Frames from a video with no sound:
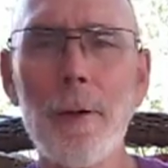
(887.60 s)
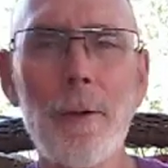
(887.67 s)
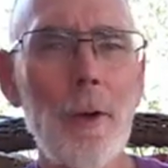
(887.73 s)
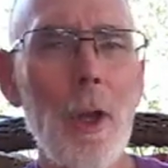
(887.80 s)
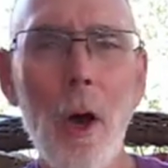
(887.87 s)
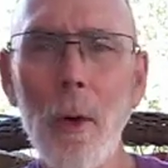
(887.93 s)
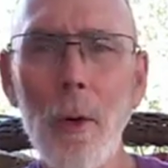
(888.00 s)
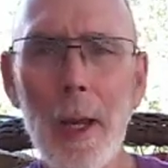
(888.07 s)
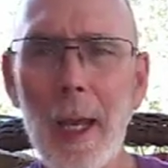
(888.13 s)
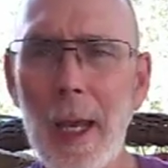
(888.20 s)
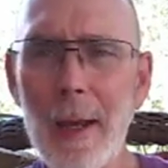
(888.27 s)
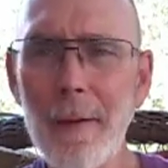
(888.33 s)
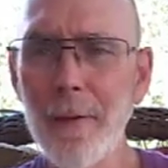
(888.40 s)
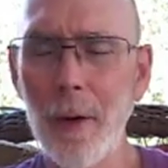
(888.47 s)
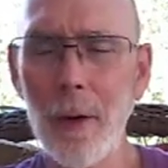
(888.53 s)
no
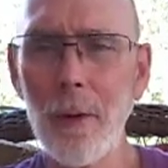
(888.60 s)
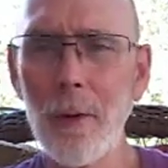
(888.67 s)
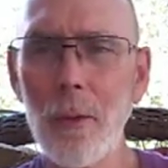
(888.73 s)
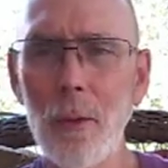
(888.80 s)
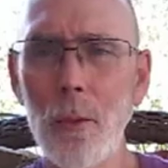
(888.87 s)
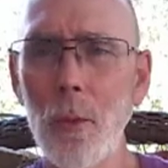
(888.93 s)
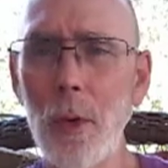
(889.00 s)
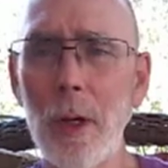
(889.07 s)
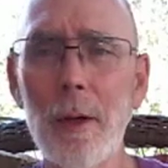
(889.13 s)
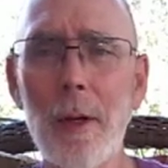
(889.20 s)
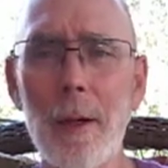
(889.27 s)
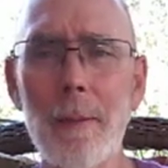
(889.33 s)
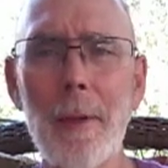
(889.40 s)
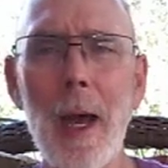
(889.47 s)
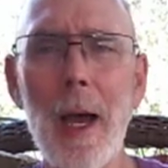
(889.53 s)
evil will
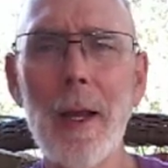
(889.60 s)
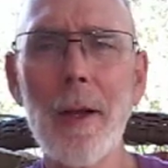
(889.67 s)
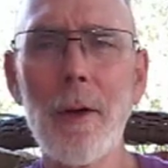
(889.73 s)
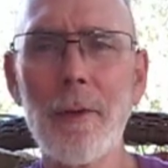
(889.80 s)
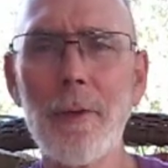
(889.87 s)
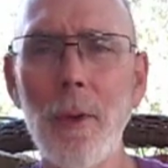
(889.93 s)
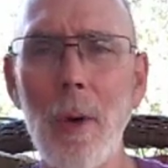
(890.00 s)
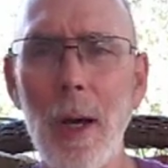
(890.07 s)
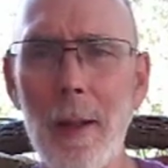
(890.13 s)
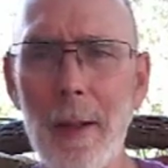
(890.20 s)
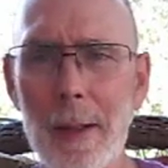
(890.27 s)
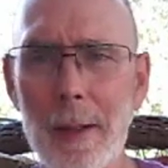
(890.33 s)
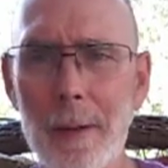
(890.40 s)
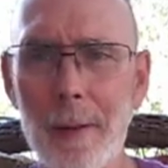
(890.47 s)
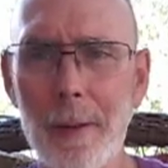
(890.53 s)
come nigh your
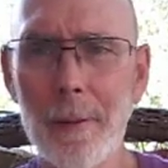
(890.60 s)
dwelling.